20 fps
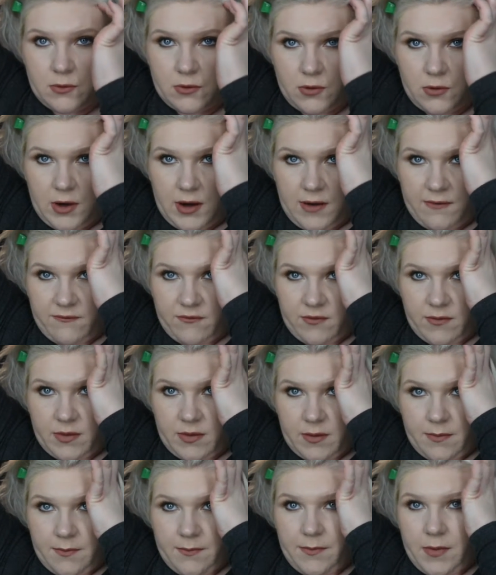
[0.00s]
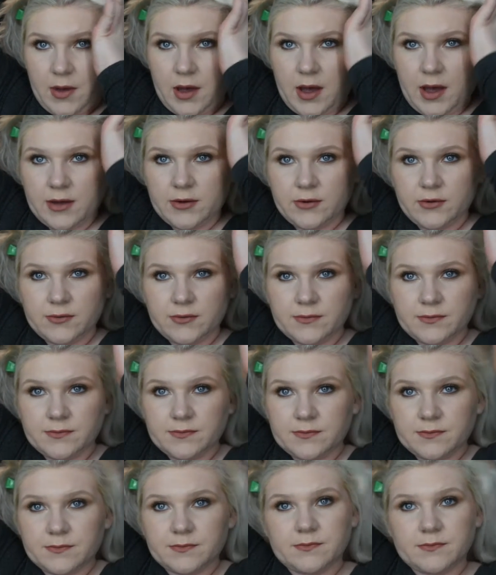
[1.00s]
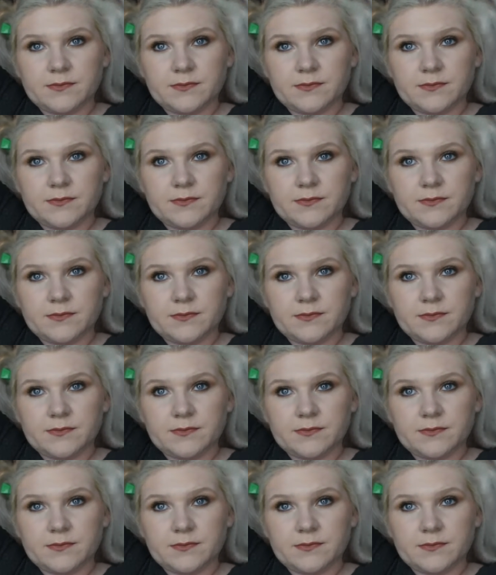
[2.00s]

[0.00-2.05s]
Grab from the bottom,